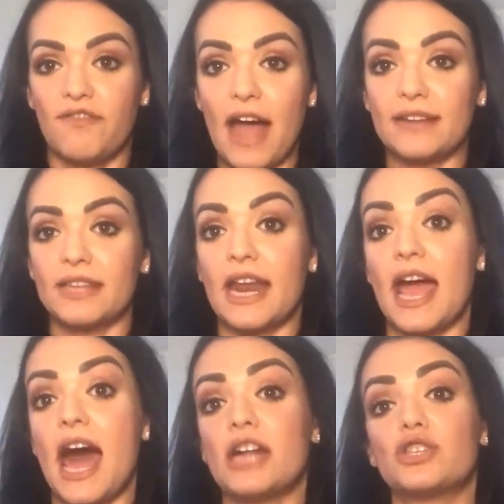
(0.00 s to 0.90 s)
fact that I
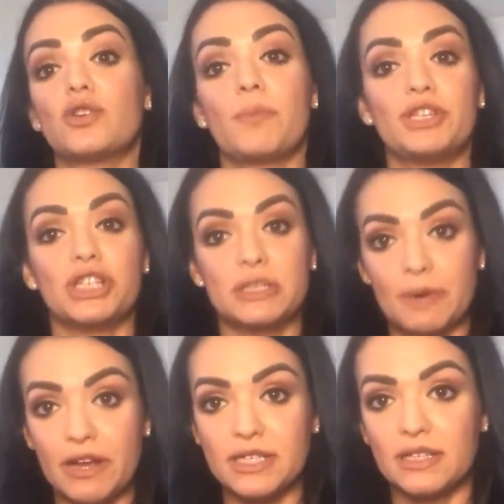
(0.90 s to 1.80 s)
had so much
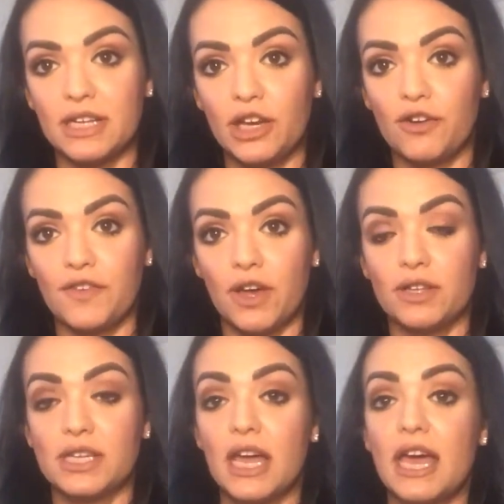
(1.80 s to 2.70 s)
experience in the legal field